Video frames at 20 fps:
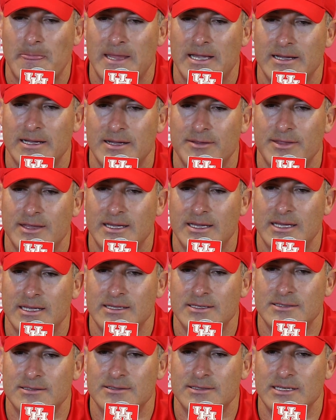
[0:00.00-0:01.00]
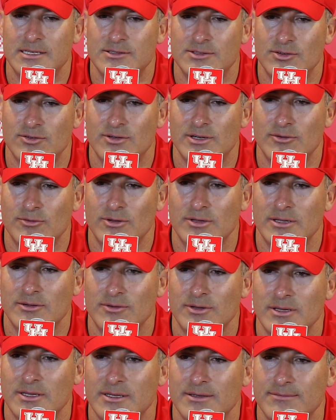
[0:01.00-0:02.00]
I think he's he's doing a really
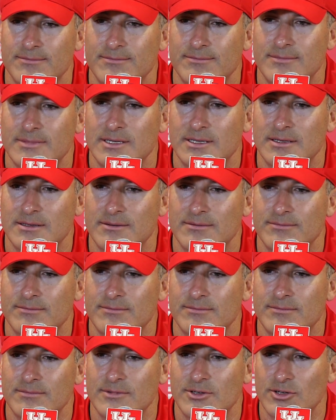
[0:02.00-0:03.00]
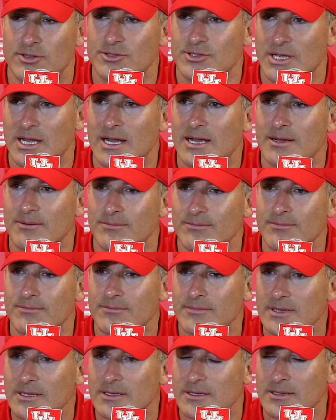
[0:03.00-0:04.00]
really uh, good job
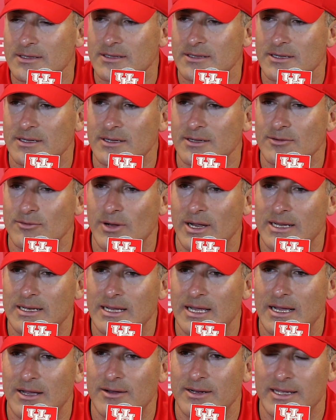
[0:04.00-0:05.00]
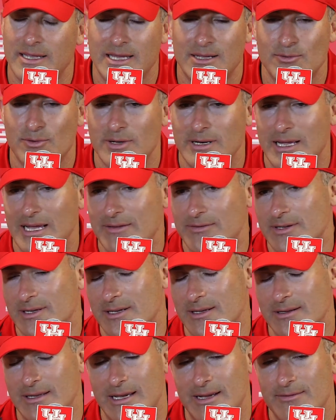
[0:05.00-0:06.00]
uh, right now. And again, we're going to have
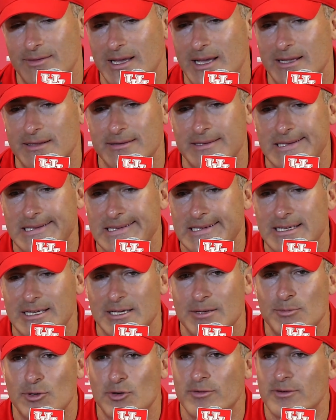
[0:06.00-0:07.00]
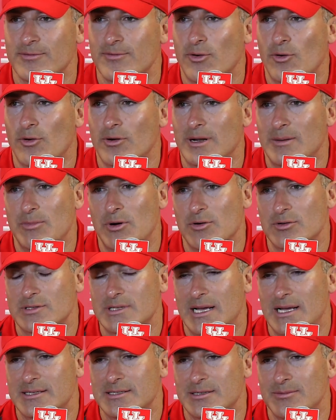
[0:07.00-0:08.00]
to have that moving forward on both
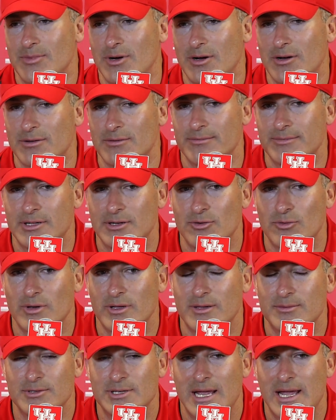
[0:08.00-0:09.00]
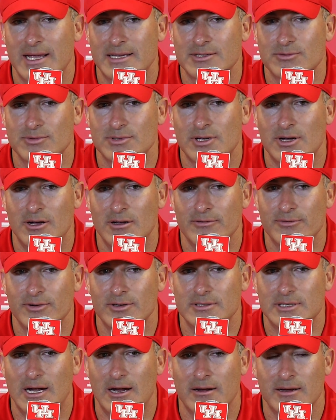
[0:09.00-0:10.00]
sides of the ball. You know, William Jackson was called for
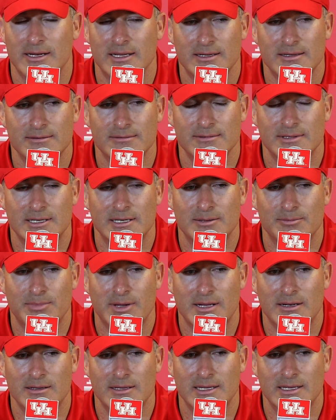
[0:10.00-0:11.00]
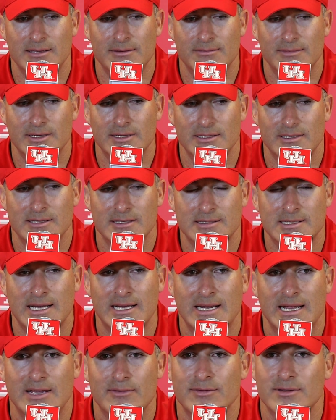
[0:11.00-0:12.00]
a targeting uh, penalty in the
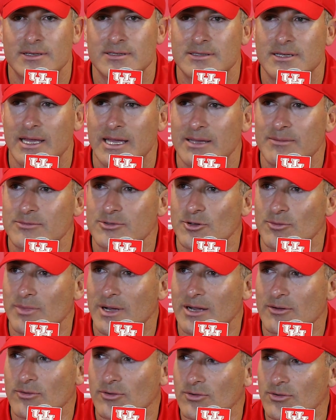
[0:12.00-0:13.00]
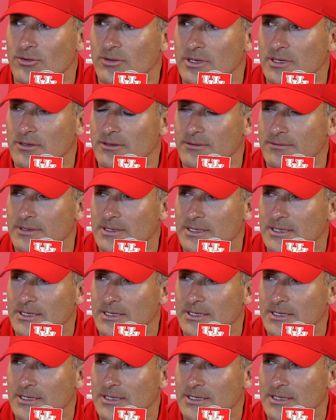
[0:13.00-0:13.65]
second half of this game, so by rule he'll